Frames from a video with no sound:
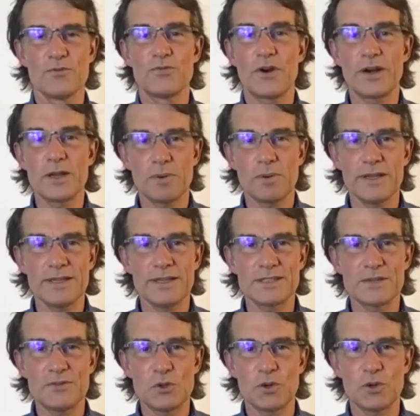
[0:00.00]
Very pleased
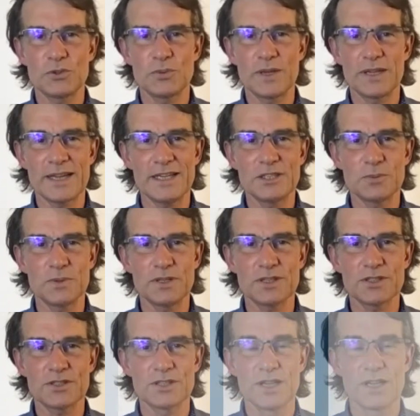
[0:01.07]
if you want to engage with us.